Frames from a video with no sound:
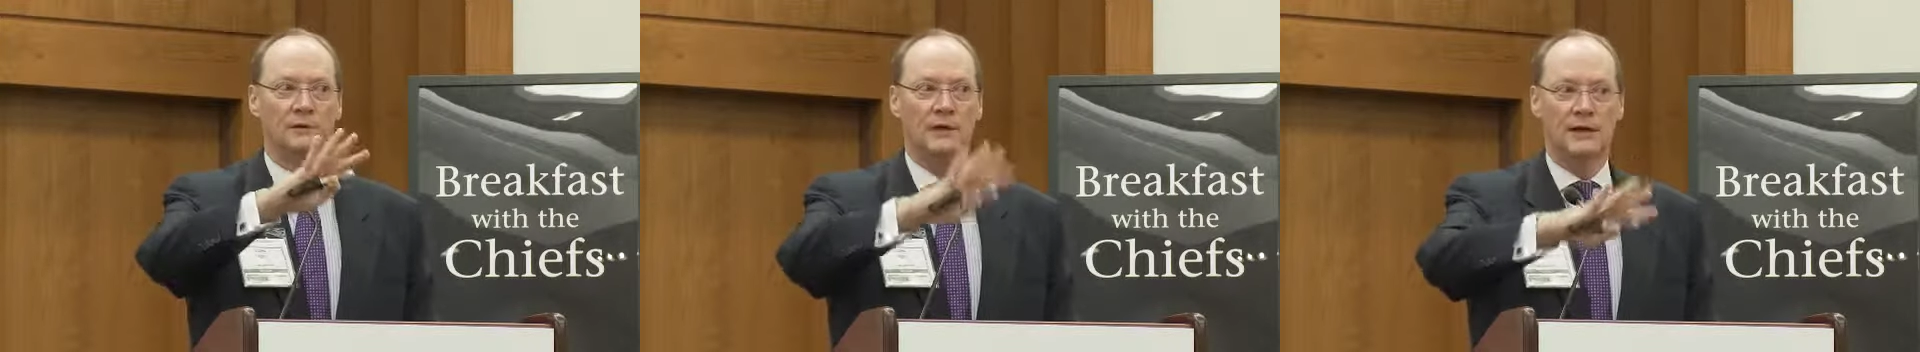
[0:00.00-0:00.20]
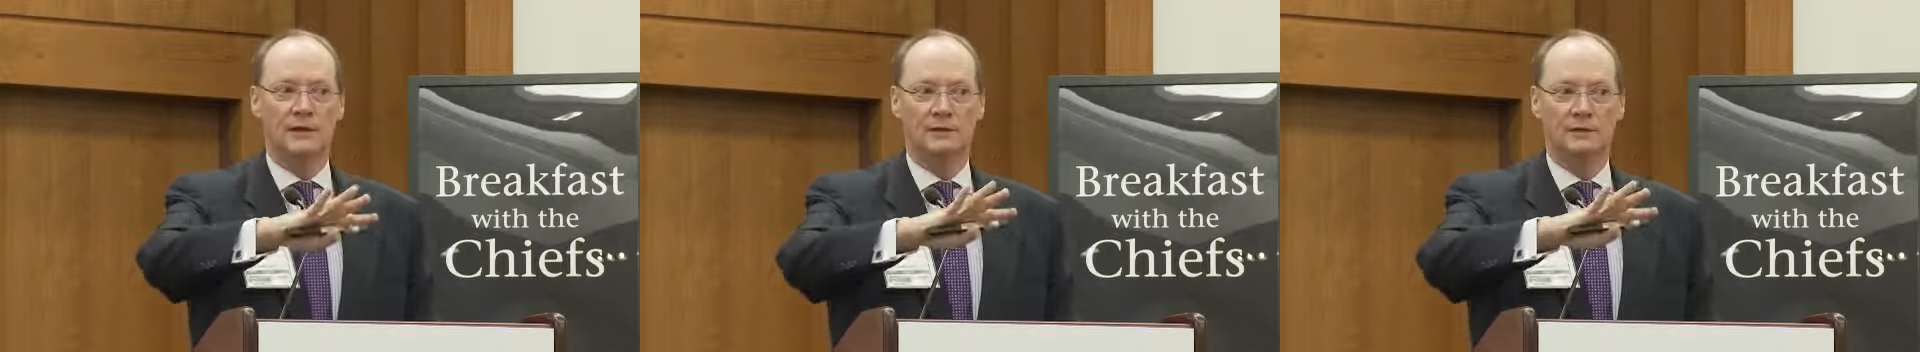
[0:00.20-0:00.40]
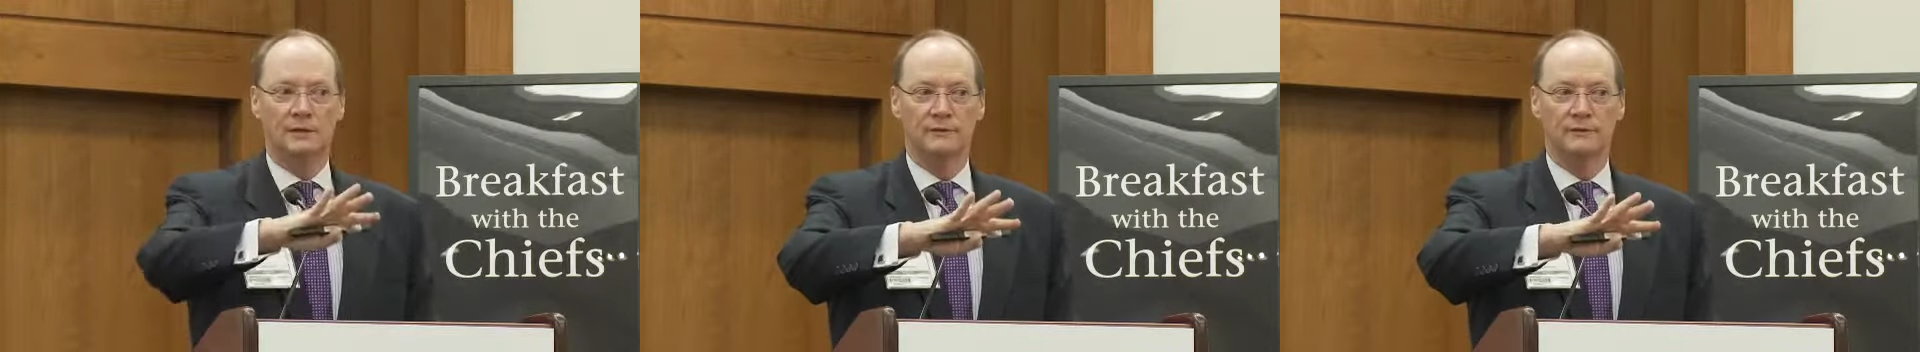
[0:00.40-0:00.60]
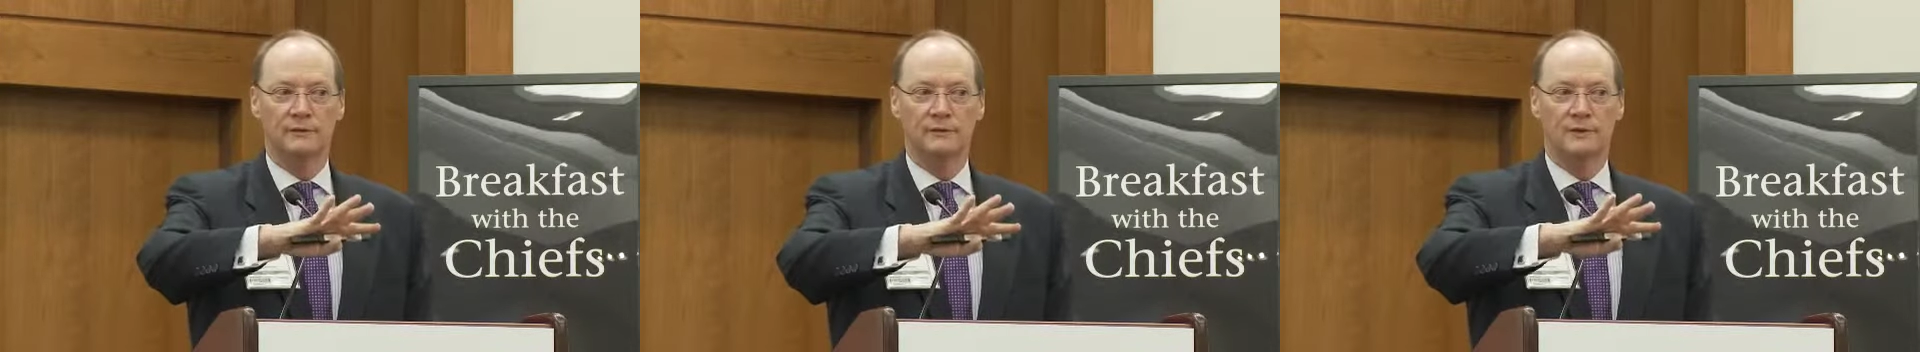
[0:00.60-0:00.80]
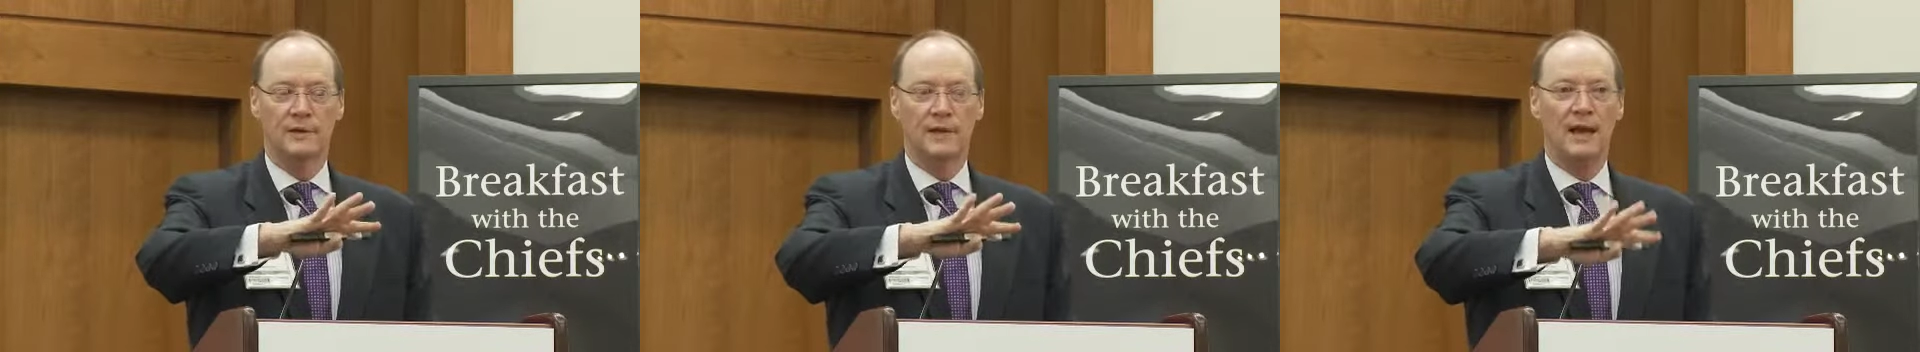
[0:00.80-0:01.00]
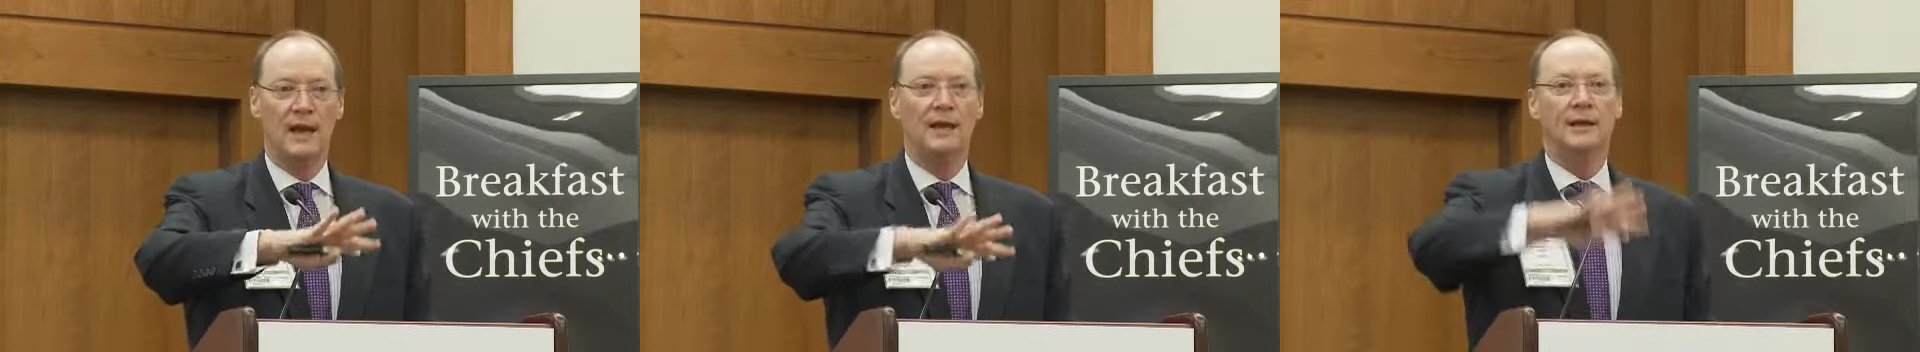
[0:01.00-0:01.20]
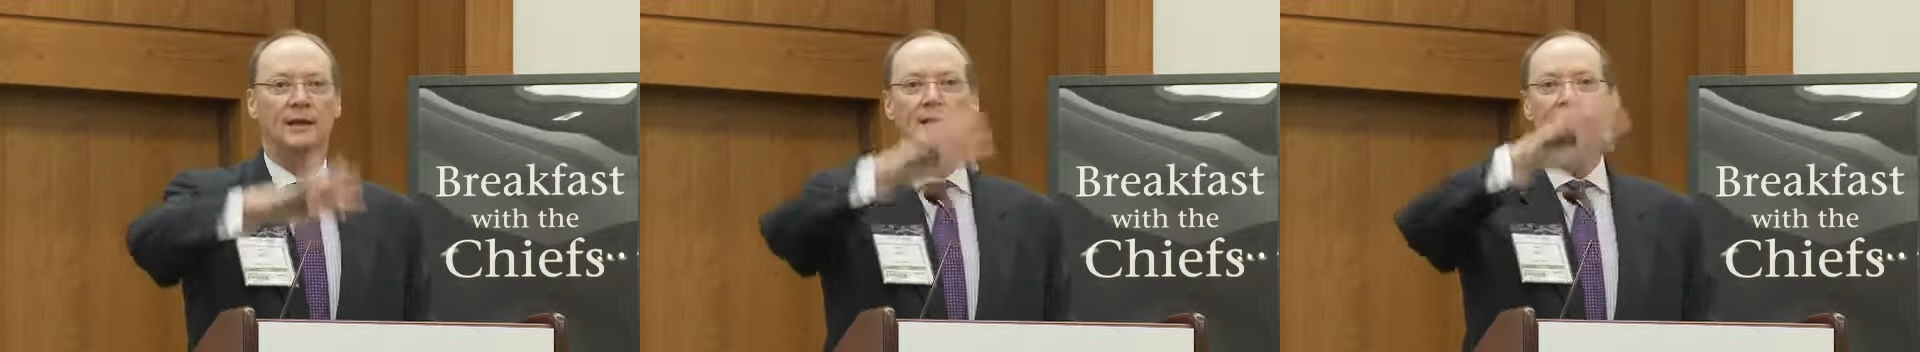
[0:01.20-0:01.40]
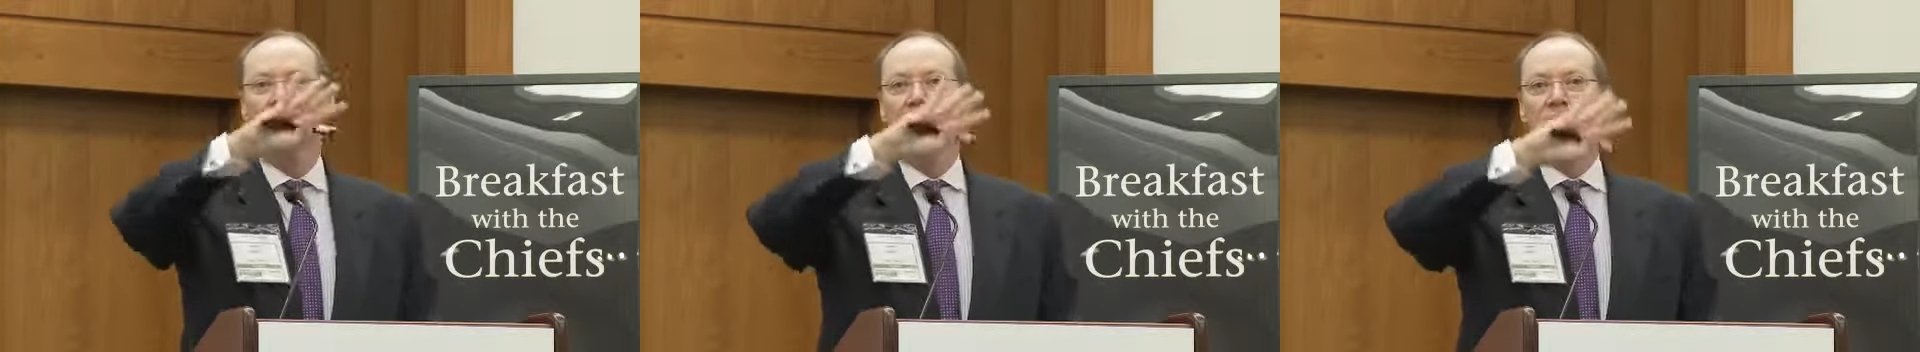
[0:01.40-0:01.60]
negative, and
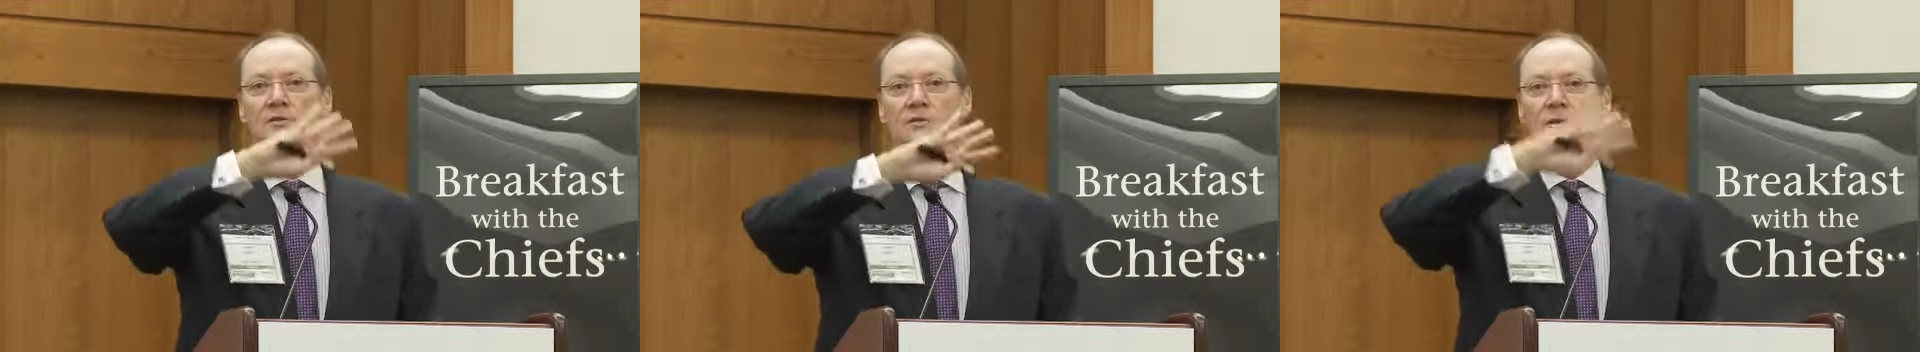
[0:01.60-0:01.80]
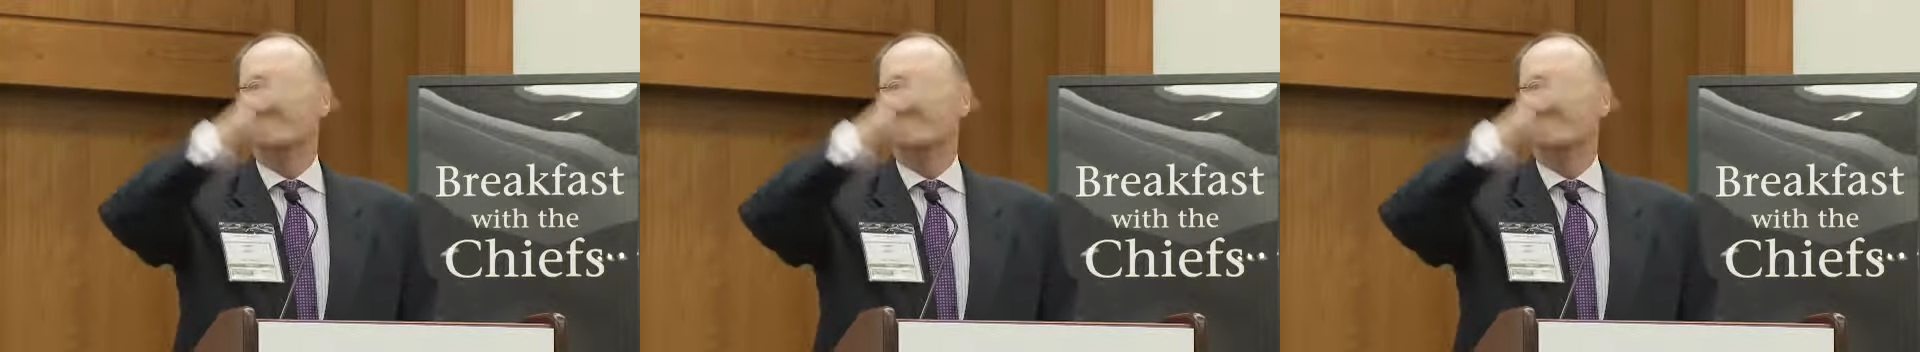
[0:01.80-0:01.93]
it gets